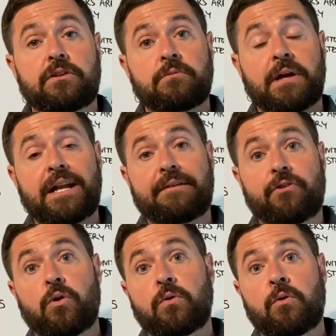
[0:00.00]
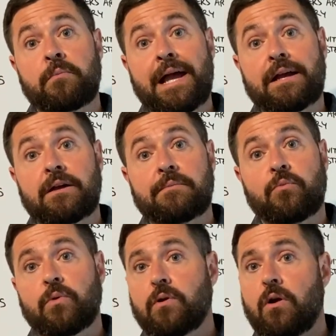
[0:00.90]
You might have whole home
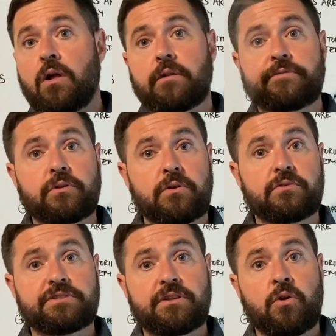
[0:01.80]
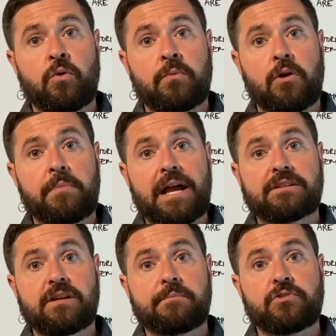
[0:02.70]
backup, where all of your loads in the home are
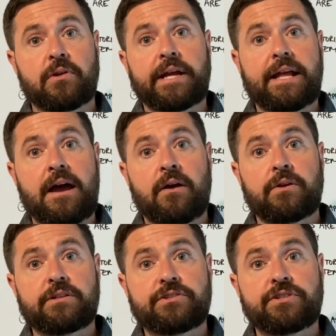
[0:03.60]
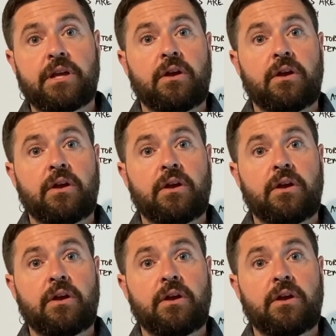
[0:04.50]
backed up during an outage,